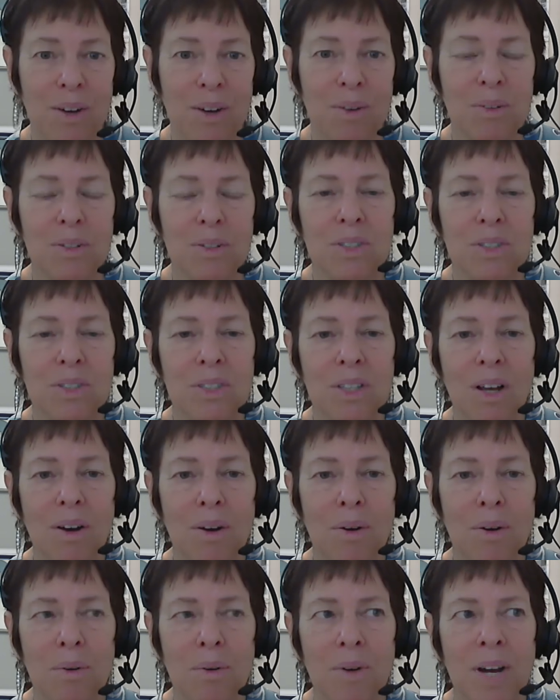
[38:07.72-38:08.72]

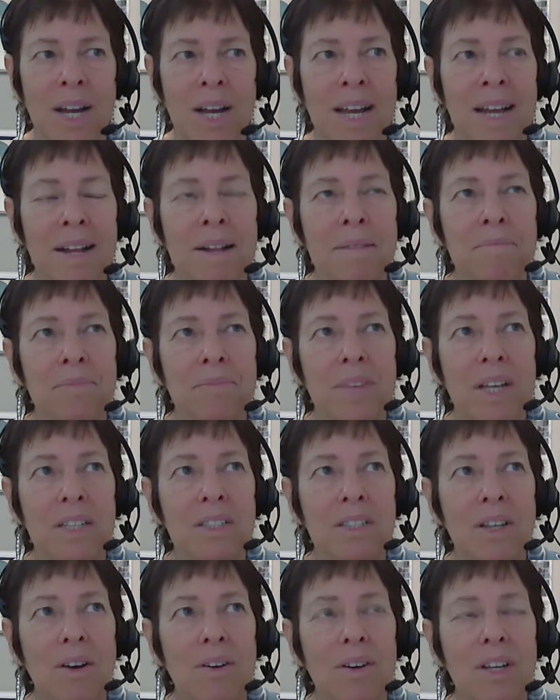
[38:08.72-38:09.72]
so
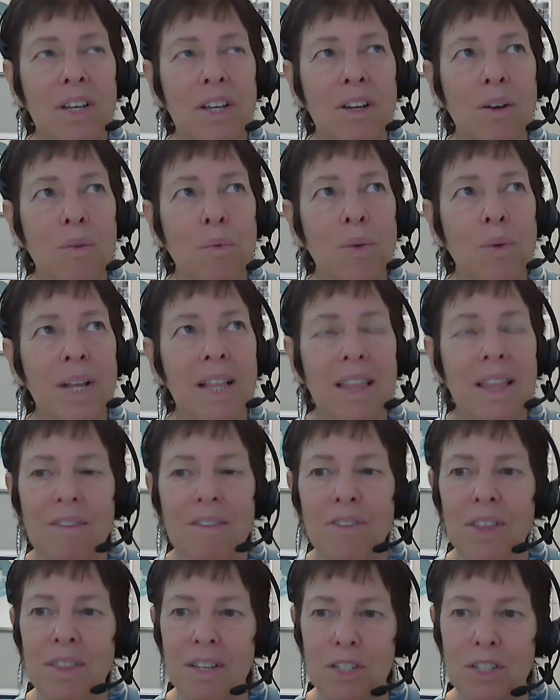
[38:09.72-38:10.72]
we live
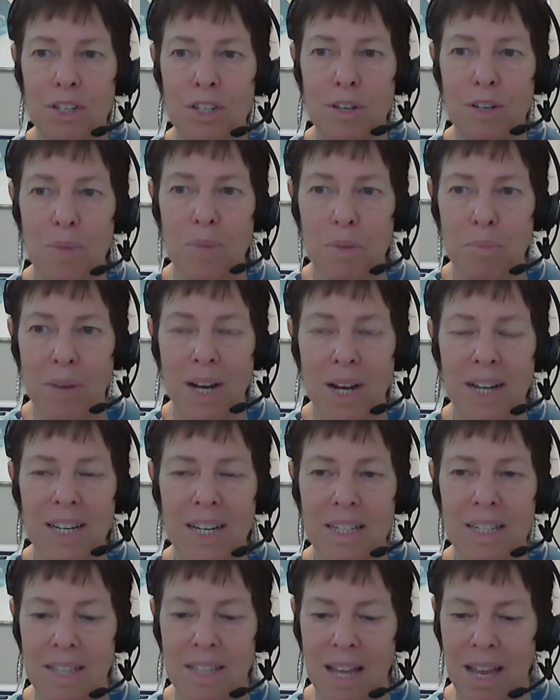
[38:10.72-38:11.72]
in these human
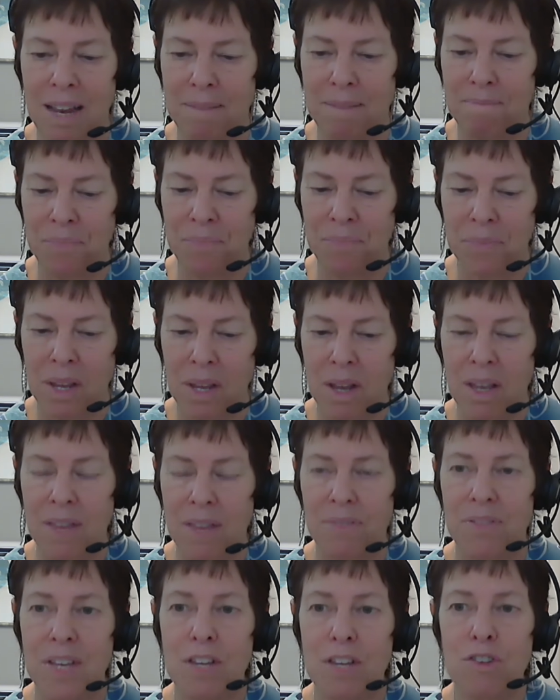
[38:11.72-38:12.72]
bodies, and
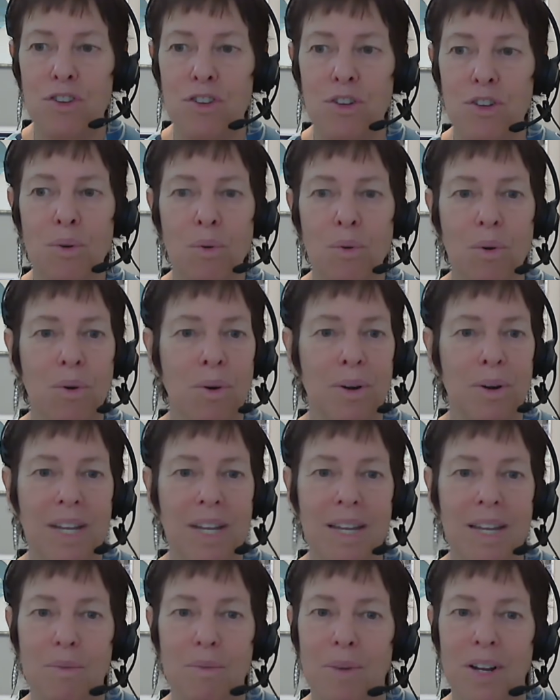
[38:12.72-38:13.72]
they do
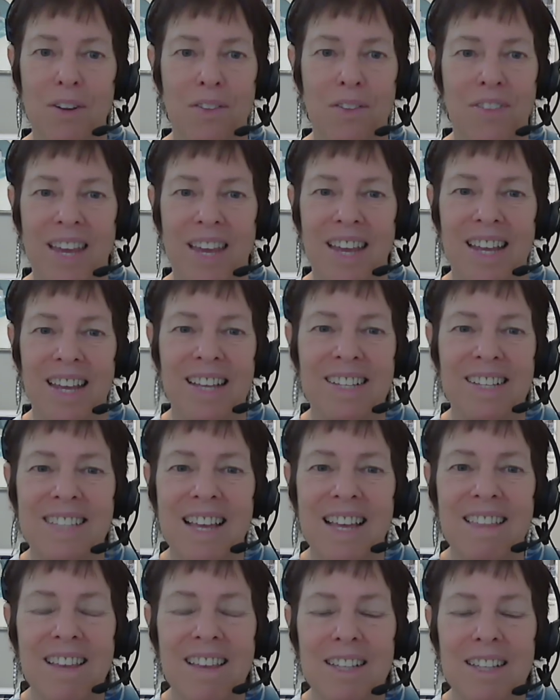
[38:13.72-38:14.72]
quirky, weird things.
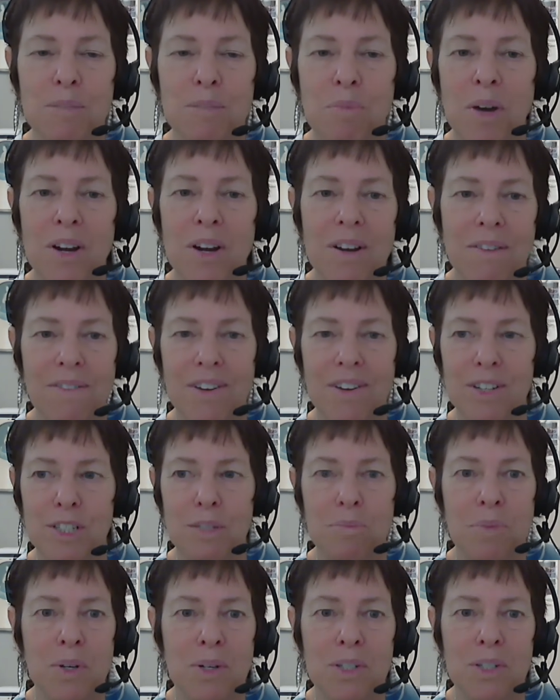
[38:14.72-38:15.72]
And that's part of our
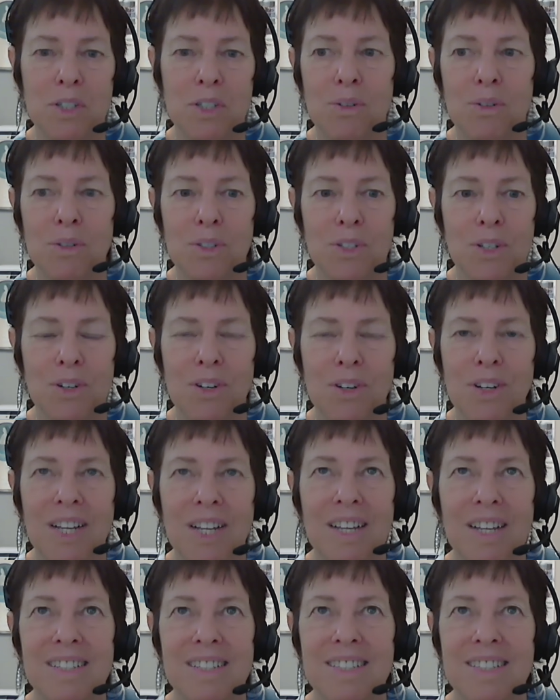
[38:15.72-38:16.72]
spiritual
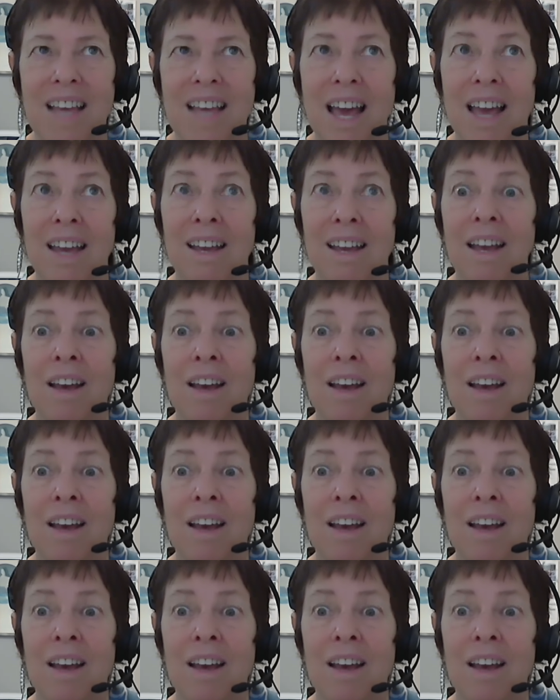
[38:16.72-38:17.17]
journey, is saying,